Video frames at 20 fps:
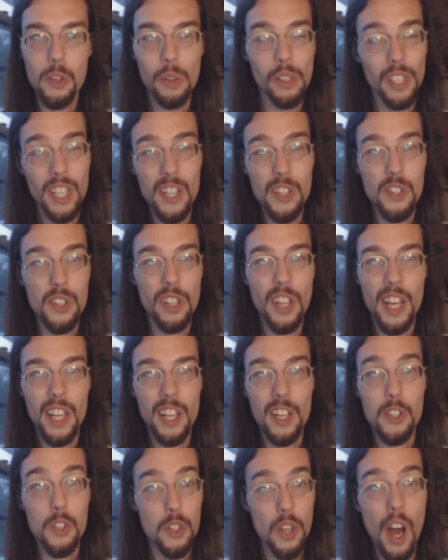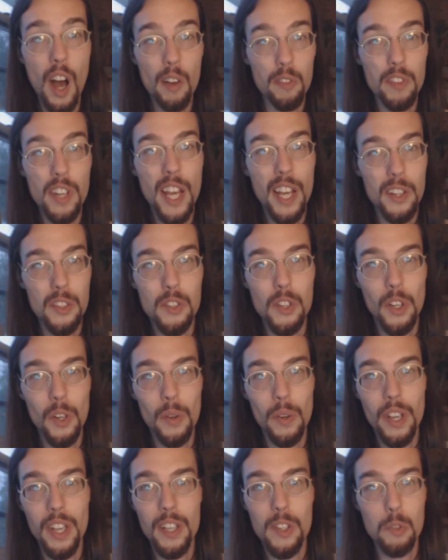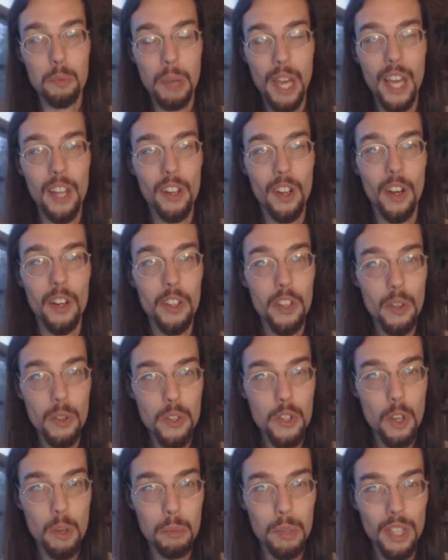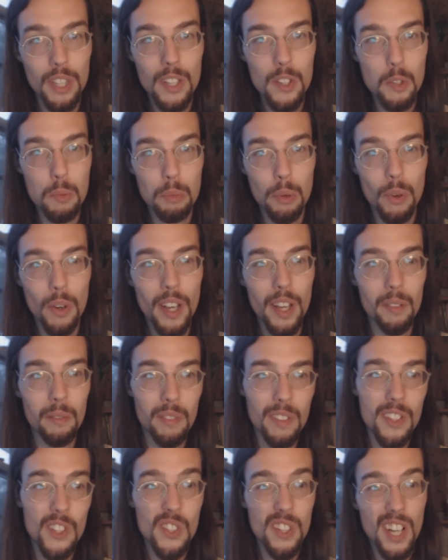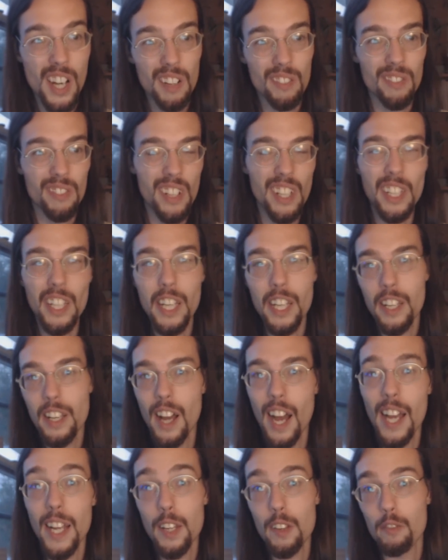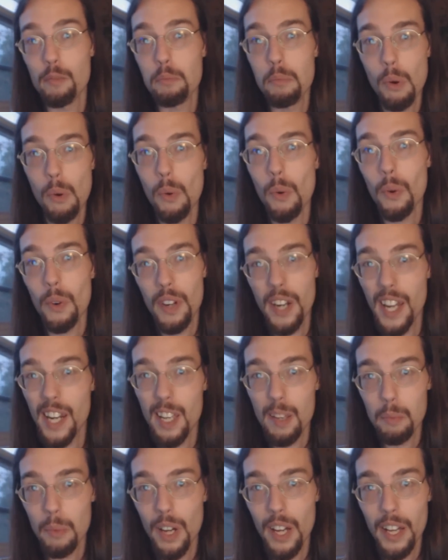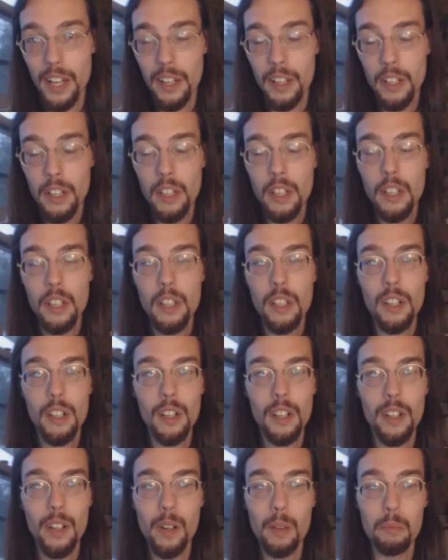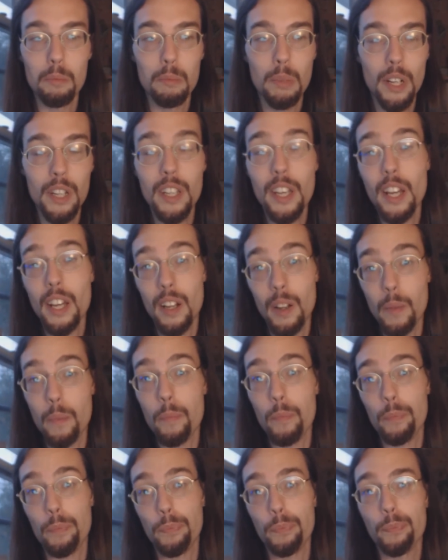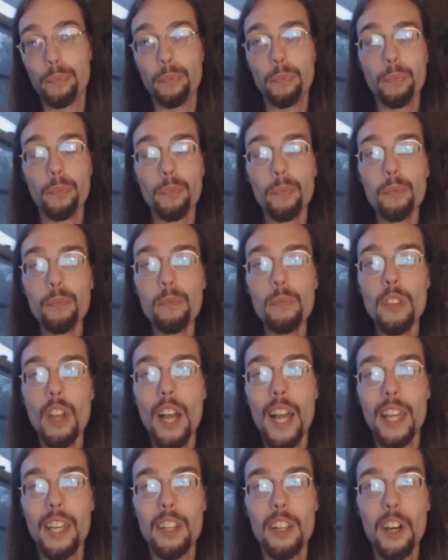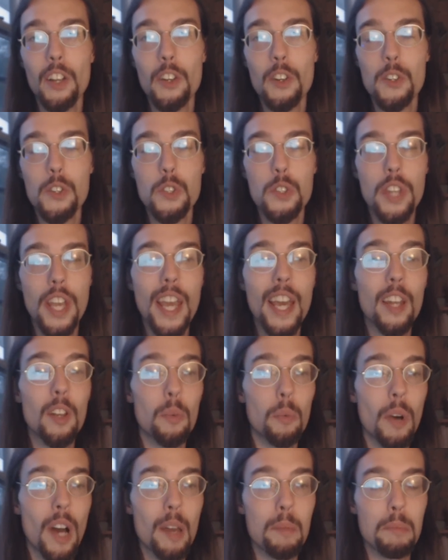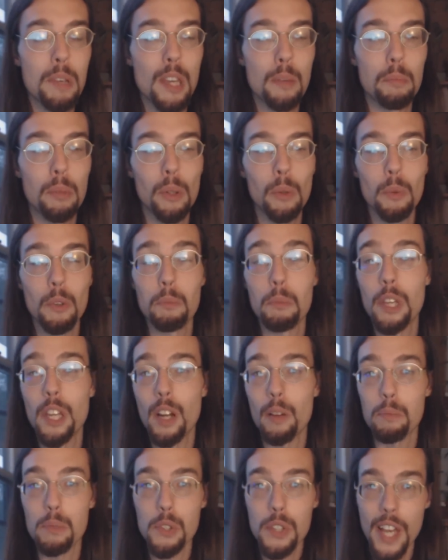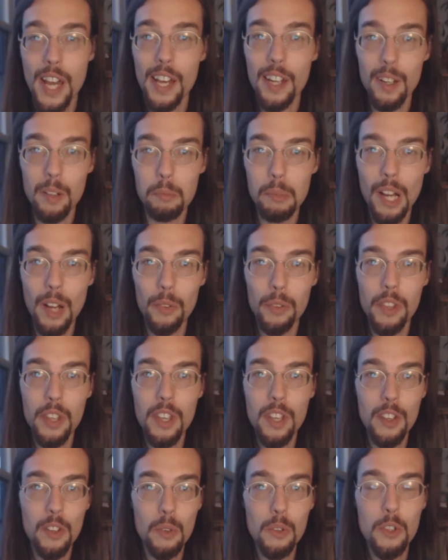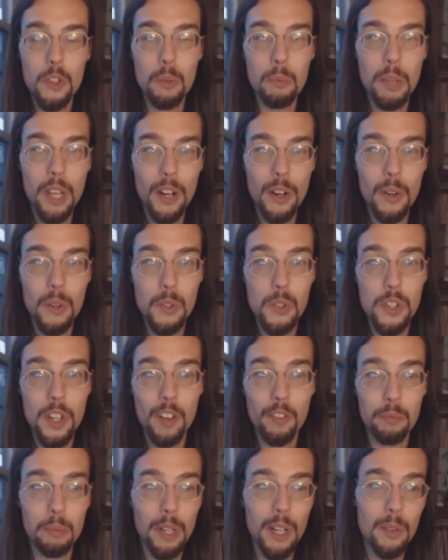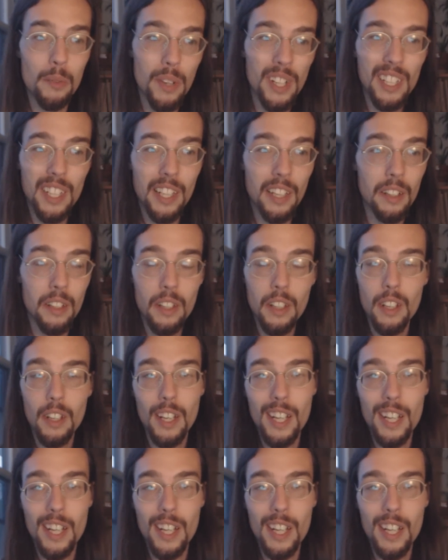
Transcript: to at least like a soft X degree is banned on YouTube at this point, when it's not really kind of porn anyway. Uh, but yeah, I can understand why people would be upset about the YouTube Hero stuff, but it really,